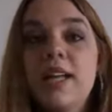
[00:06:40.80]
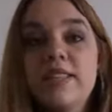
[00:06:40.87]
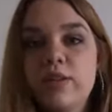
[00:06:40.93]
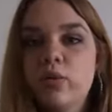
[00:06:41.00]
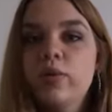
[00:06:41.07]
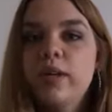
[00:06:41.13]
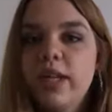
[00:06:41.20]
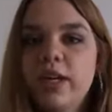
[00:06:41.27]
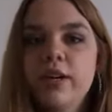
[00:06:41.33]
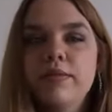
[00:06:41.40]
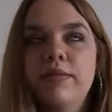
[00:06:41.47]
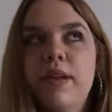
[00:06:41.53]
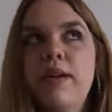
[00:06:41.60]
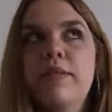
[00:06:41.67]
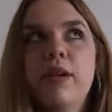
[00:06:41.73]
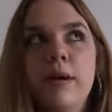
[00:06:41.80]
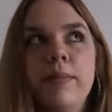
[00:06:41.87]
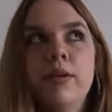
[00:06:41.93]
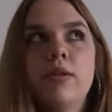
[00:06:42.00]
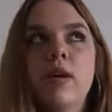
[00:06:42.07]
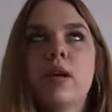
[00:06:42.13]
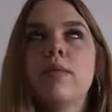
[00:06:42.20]
It's a really good flavor. I'm
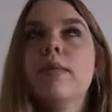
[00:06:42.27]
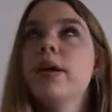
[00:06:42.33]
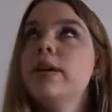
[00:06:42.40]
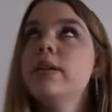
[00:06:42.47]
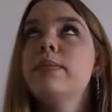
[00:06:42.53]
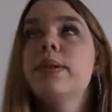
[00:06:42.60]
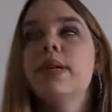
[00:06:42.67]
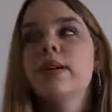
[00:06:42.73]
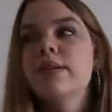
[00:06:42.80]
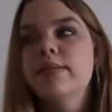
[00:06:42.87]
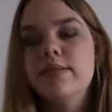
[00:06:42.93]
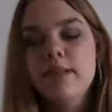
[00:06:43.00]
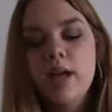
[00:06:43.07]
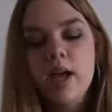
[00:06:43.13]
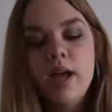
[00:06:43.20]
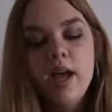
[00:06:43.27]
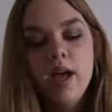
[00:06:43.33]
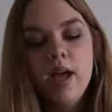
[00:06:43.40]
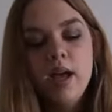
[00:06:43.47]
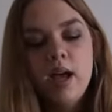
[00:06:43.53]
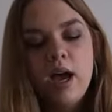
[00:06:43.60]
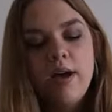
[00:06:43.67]
gonna recommend it because
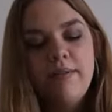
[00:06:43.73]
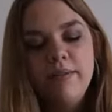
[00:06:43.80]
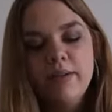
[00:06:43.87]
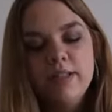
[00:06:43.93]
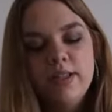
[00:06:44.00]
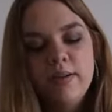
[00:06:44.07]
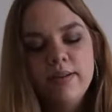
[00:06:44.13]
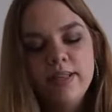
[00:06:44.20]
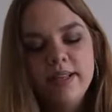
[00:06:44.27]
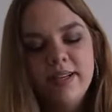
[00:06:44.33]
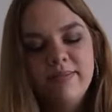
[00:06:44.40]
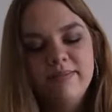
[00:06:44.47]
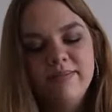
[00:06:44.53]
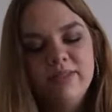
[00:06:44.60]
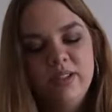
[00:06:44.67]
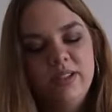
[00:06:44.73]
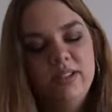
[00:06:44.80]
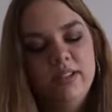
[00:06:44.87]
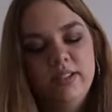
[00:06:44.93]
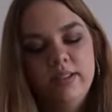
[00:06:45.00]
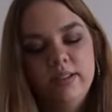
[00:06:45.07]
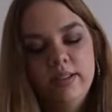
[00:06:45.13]
at first I was like,
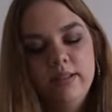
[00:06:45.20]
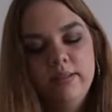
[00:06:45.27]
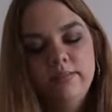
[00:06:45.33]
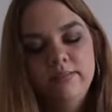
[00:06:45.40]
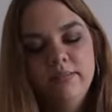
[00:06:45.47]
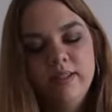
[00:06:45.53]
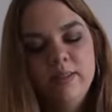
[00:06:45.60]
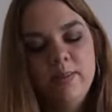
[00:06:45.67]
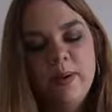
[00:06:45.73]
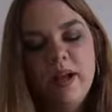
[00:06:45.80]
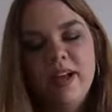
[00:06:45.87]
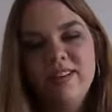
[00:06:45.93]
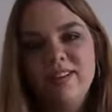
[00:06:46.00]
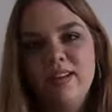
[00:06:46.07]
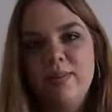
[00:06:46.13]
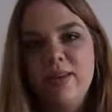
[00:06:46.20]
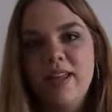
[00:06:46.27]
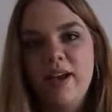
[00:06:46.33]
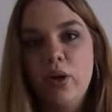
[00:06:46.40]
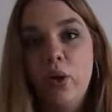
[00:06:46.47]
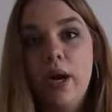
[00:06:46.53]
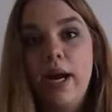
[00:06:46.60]
this probably isn't gonna be
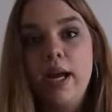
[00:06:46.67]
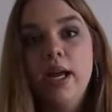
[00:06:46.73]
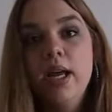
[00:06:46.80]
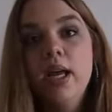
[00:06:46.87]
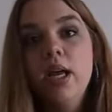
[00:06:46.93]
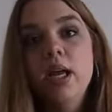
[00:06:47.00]
that great.